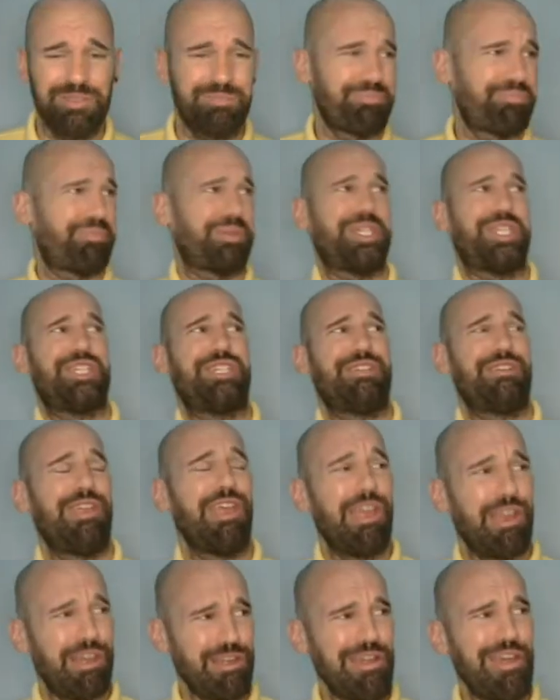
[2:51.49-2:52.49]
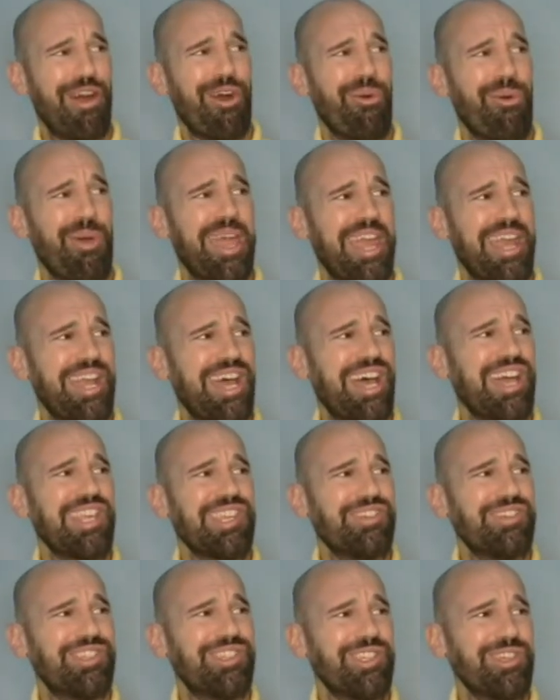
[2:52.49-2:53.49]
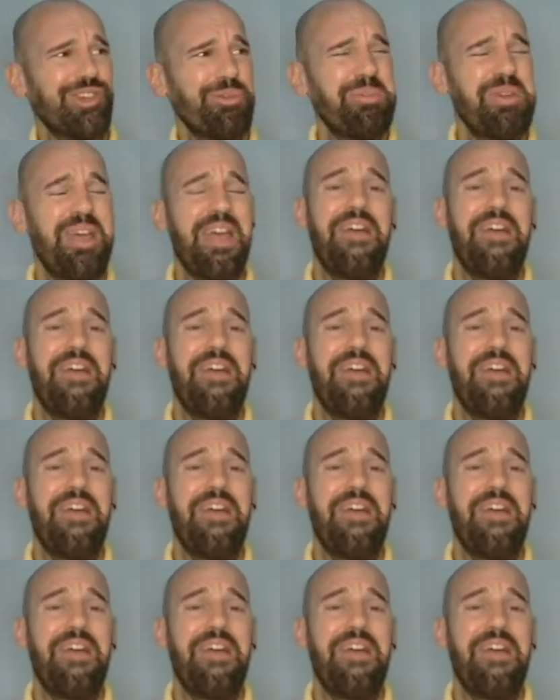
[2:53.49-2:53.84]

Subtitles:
psh, no way, not YouTube.